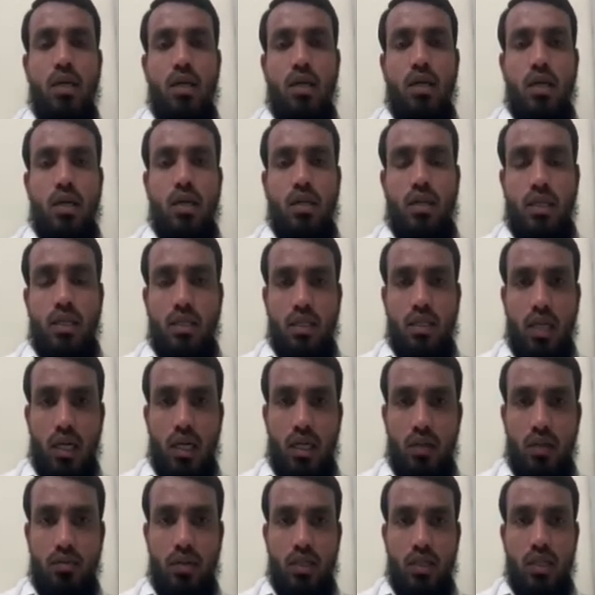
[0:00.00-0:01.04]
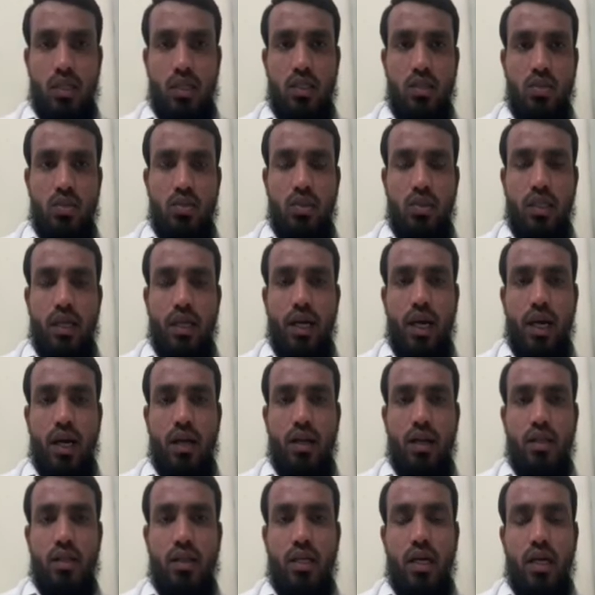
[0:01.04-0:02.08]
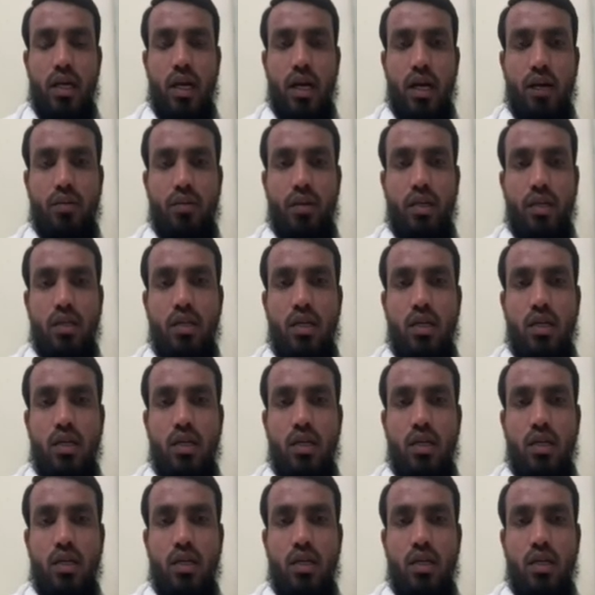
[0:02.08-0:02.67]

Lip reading: this kind of the tissues, they are having